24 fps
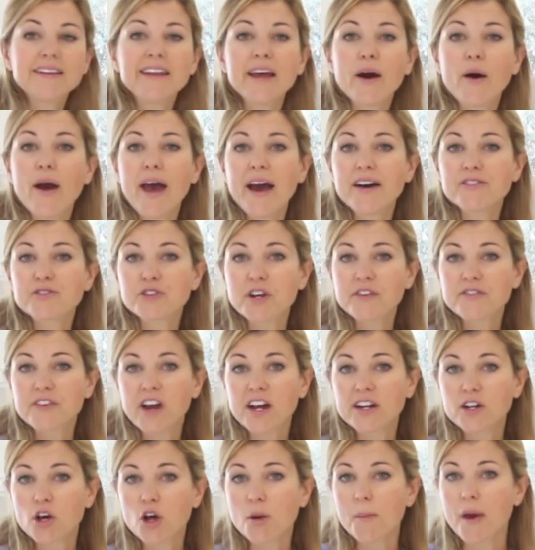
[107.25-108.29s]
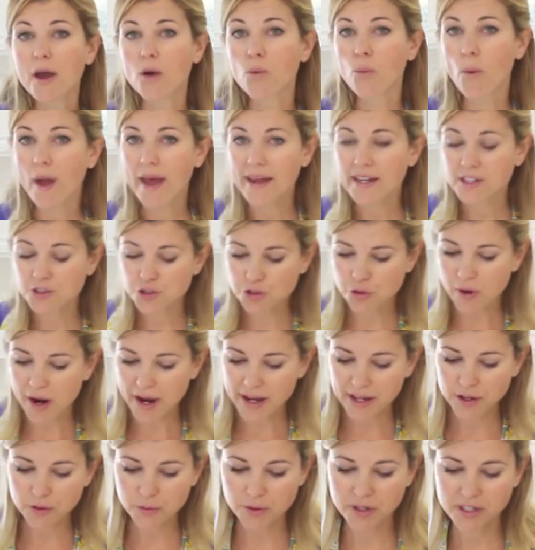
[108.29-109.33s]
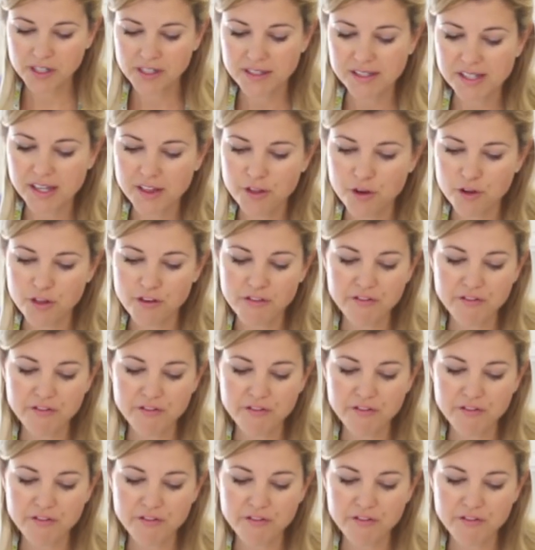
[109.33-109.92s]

Now after I've got all my wet and dry ingredients in there,